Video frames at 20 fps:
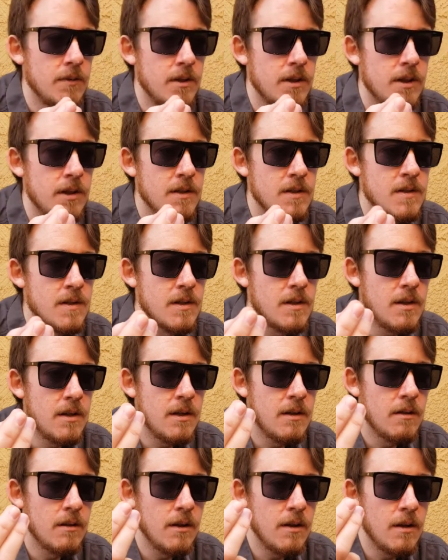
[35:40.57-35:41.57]

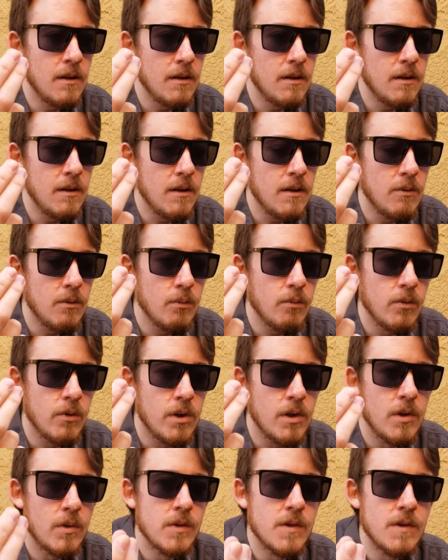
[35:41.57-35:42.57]
It
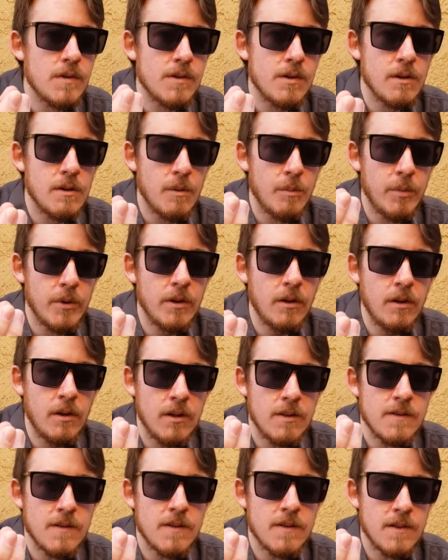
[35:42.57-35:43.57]
reduces your ability
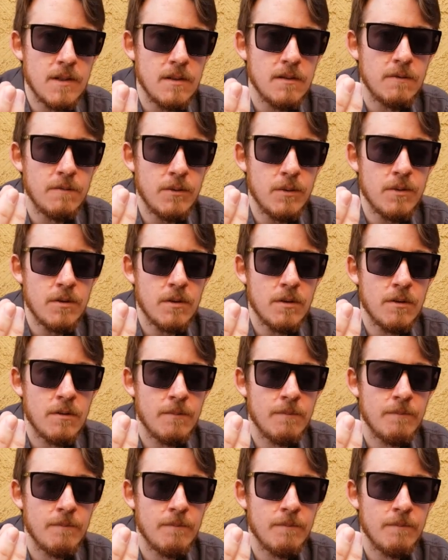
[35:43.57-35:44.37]
to see the future.